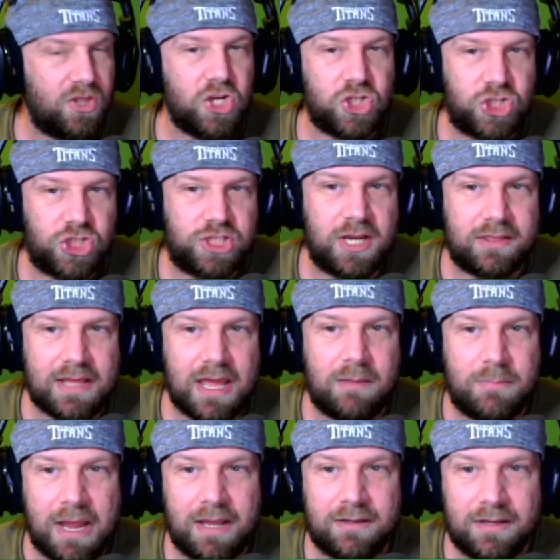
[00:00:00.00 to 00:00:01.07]
The shit
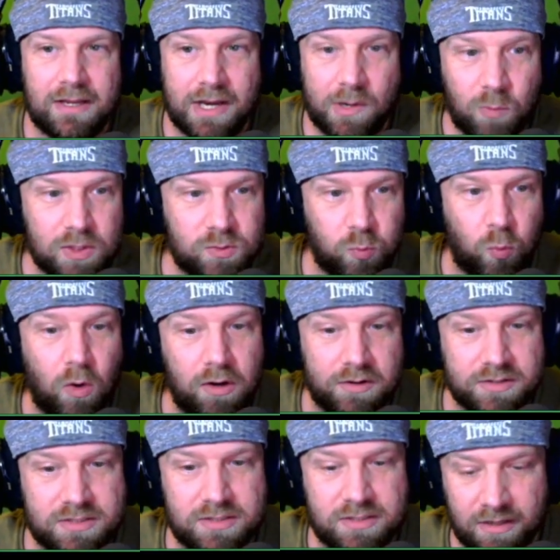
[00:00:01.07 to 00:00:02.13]
that man did. And what's
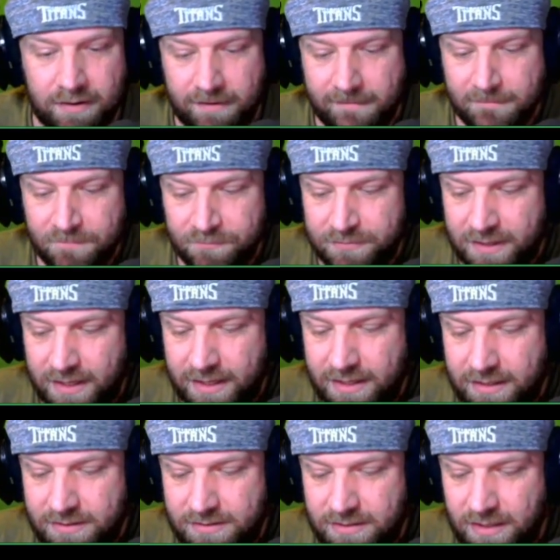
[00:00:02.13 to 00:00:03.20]
worse
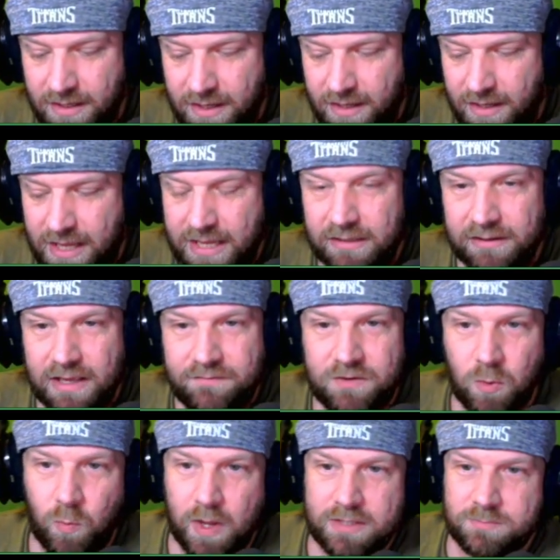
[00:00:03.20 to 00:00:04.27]
is he
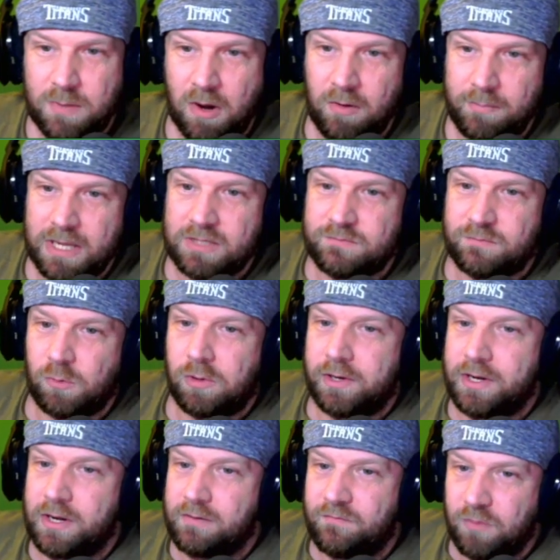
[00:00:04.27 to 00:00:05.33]
lived in West Palm Beach,
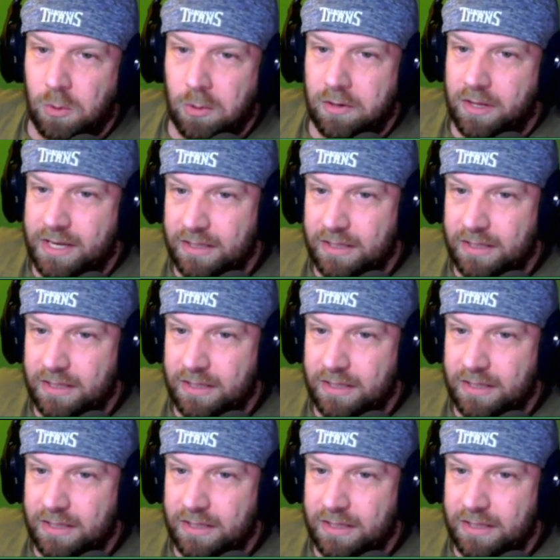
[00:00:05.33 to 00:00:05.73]
Florida.